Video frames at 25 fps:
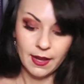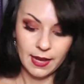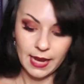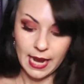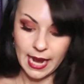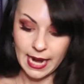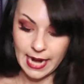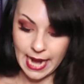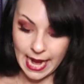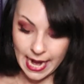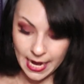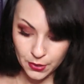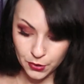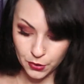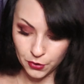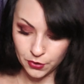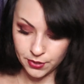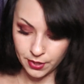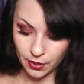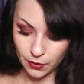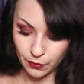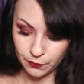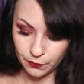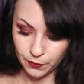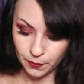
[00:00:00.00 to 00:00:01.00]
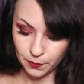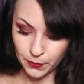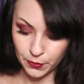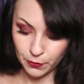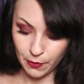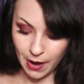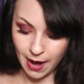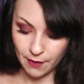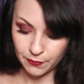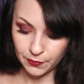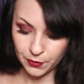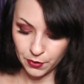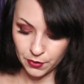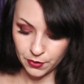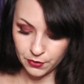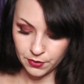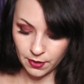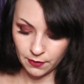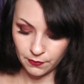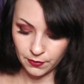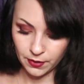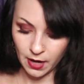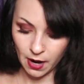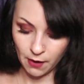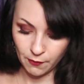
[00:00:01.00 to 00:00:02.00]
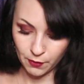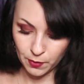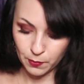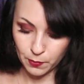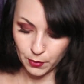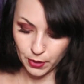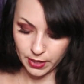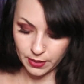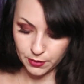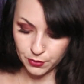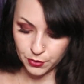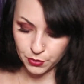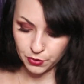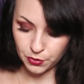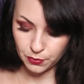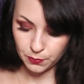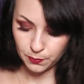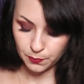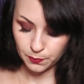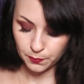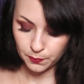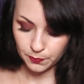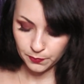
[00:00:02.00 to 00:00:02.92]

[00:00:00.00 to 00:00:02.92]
and hanged herself from the rafters of the covered bridge.